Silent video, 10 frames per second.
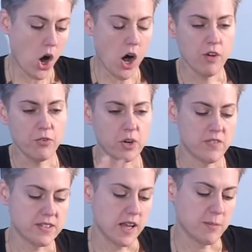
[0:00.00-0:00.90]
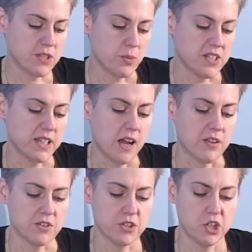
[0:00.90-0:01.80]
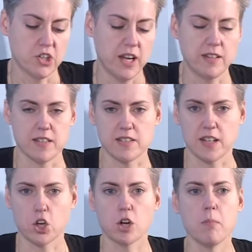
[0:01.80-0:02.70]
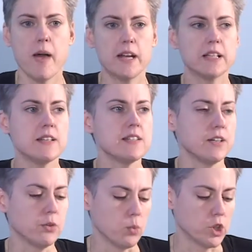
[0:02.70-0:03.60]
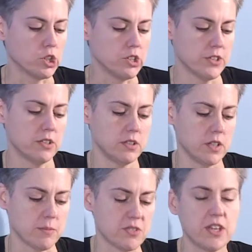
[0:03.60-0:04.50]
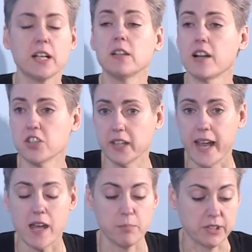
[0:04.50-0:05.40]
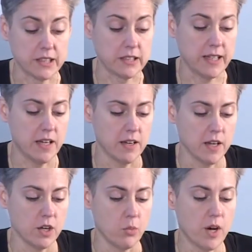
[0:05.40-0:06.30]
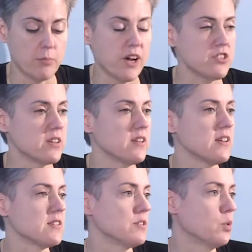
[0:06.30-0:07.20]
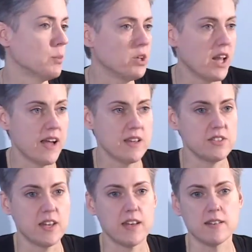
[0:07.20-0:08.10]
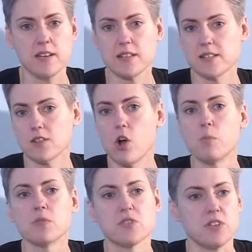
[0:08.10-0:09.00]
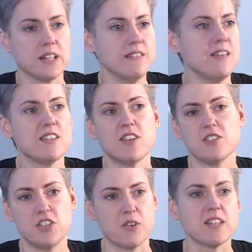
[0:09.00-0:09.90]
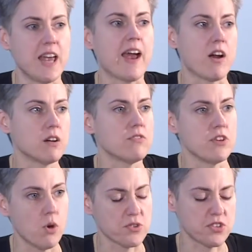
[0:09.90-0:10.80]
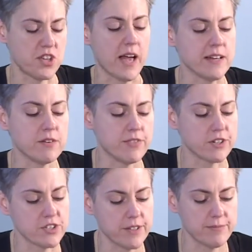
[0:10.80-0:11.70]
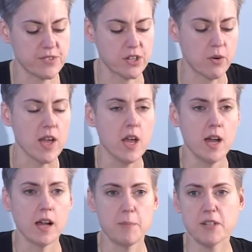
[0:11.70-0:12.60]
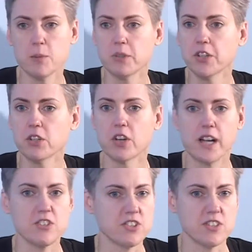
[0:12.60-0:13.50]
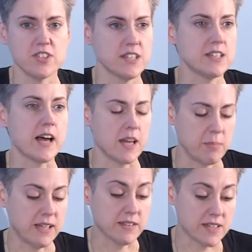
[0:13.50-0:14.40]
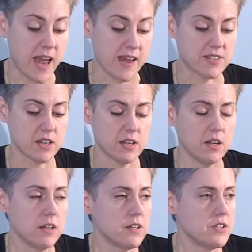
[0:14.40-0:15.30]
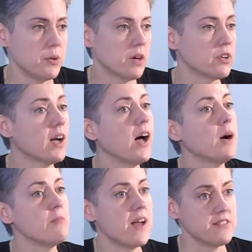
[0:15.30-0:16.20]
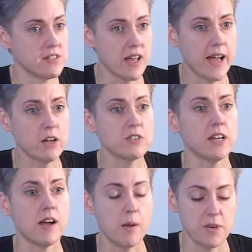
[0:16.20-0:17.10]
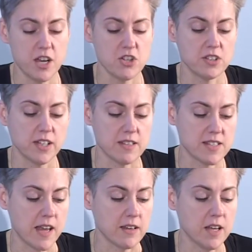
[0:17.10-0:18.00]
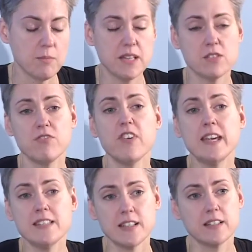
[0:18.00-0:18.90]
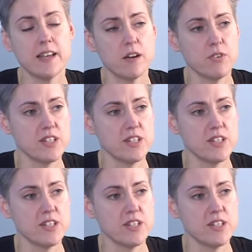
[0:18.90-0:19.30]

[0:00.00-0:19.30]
all four of these elements work together to create this like hermetically sealed world um, psychologically and politically, where oppression is normalized and it's almost like as necessary as air for the whole society to function. So coming to political consciousness is not a painless task. To overcome that denial, the accommodation, the consent, it means facing the